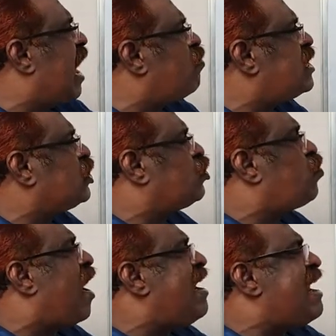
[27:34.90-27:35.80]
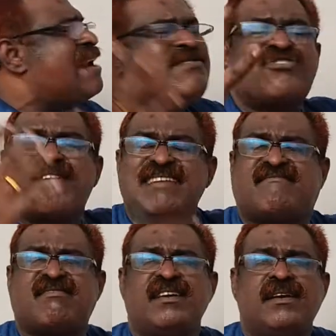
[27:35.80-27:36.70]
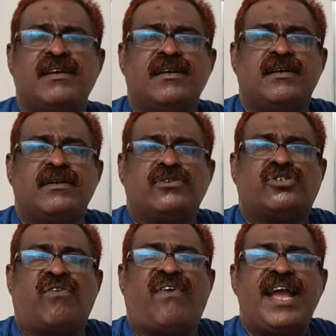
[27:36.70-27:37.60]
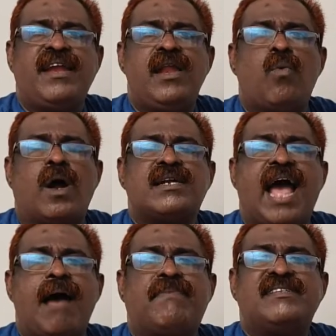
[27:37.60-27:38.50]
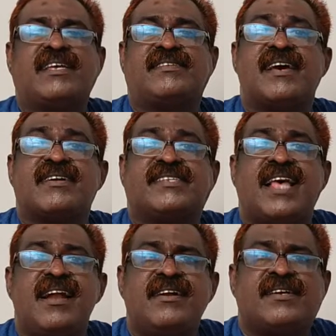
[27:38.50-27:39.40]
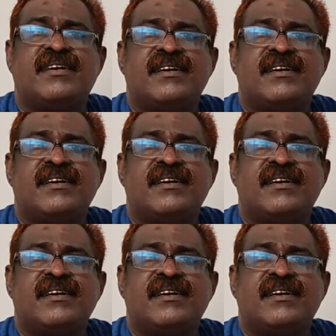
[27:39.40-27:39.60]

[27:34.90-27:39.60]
ground swell under it. So finally what happens as a result?